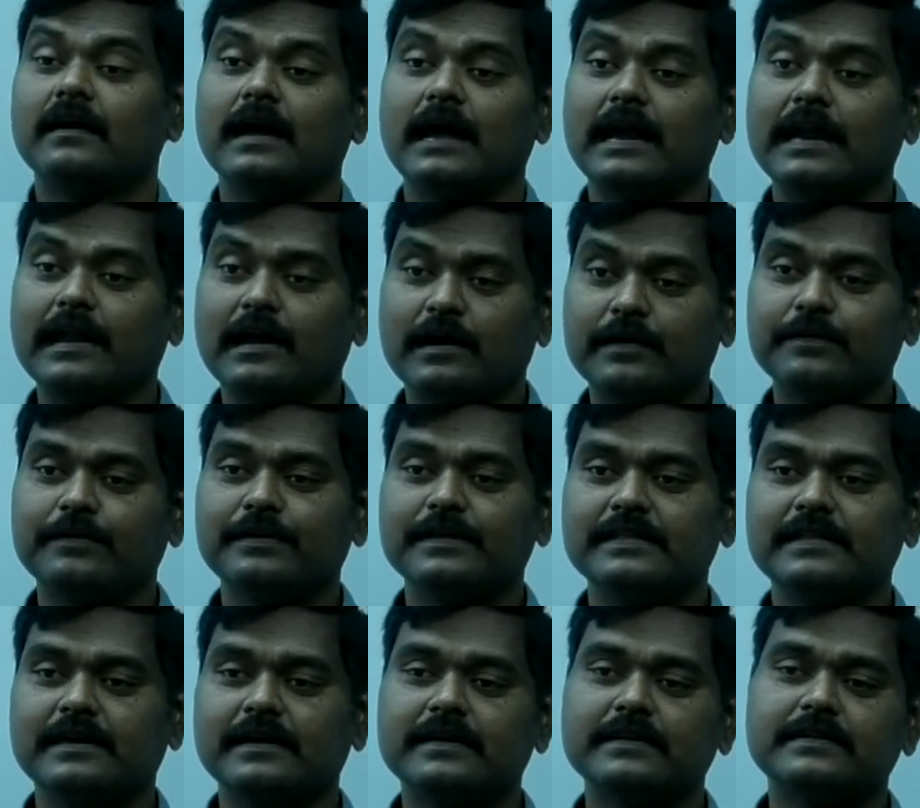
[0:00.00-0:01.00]
And not only
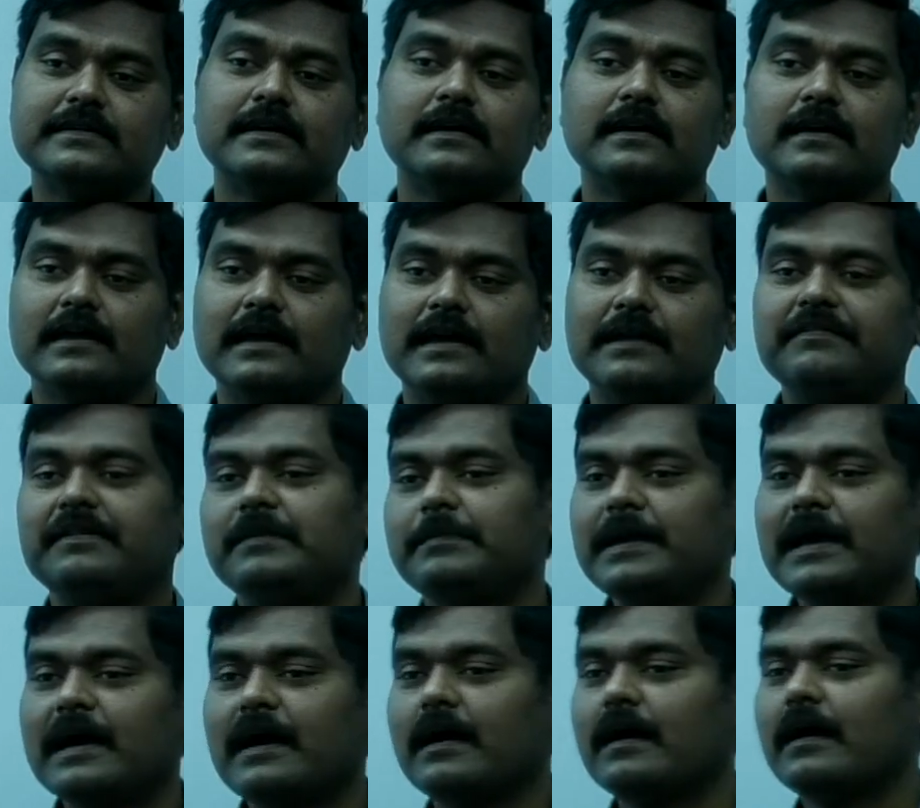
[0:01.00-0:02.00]
that, it will
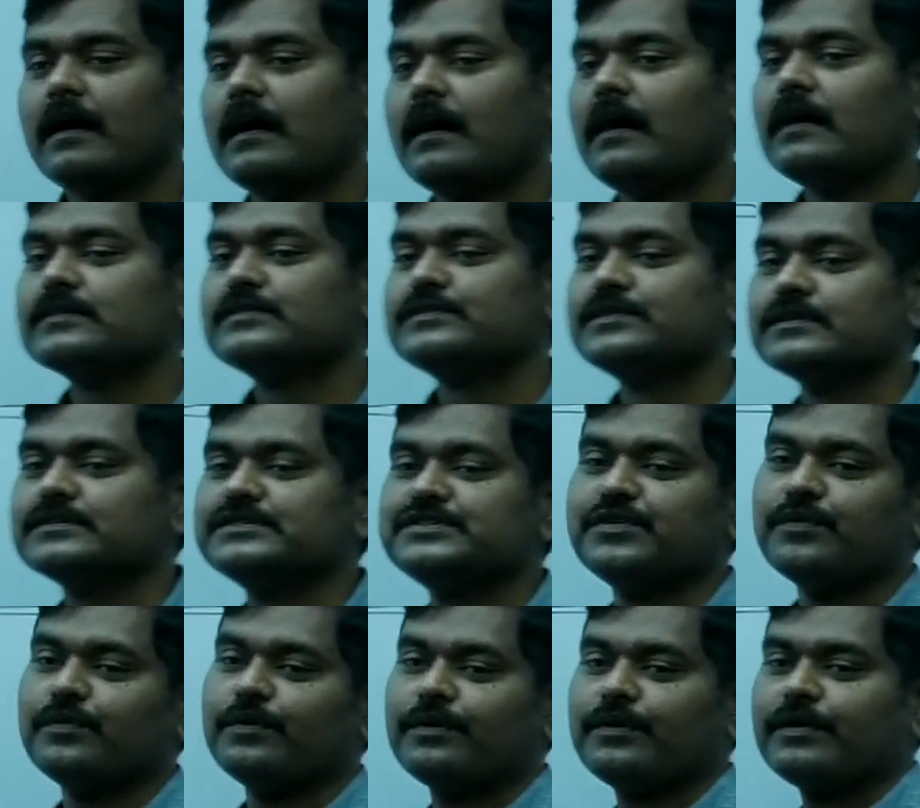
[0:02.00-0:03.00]
be also
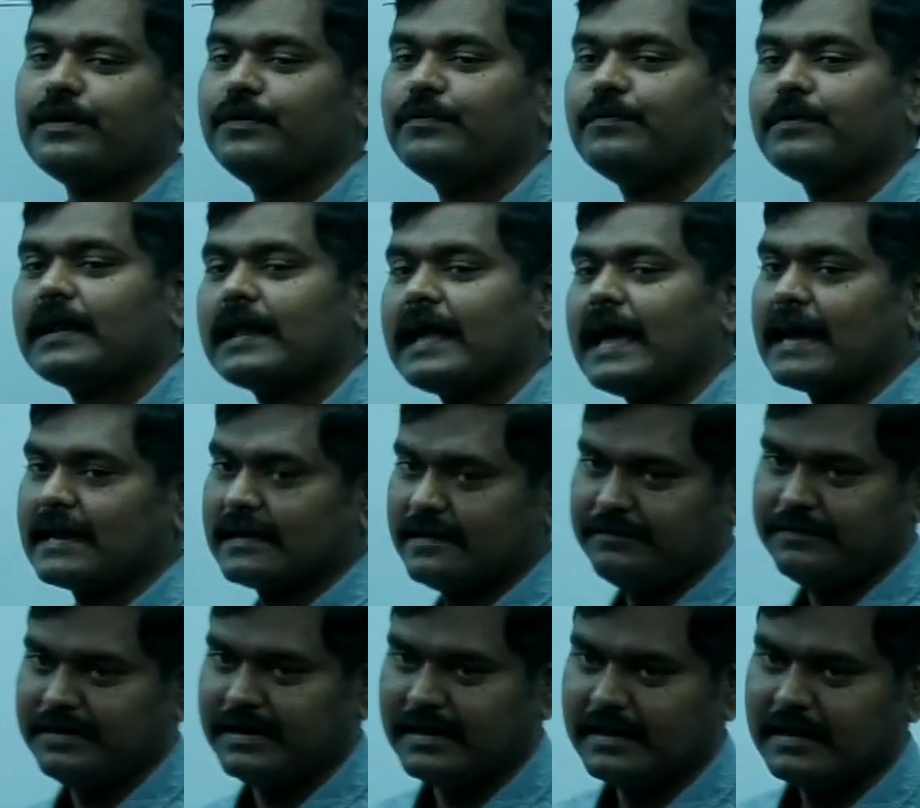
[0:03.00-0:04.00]
store your
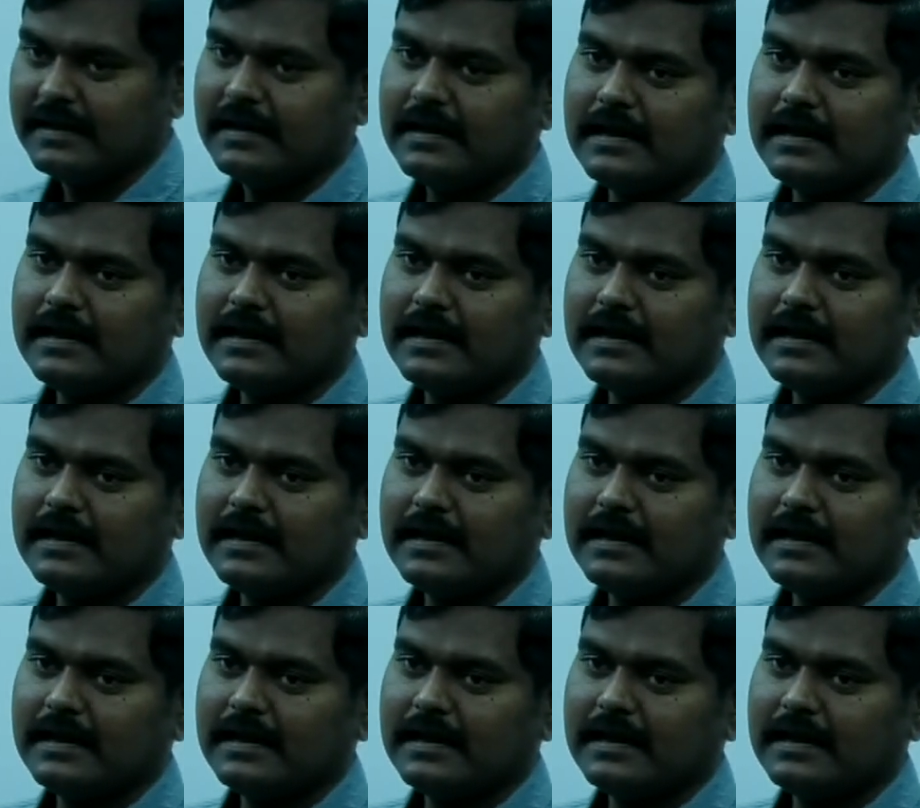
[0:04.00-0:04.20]
activity.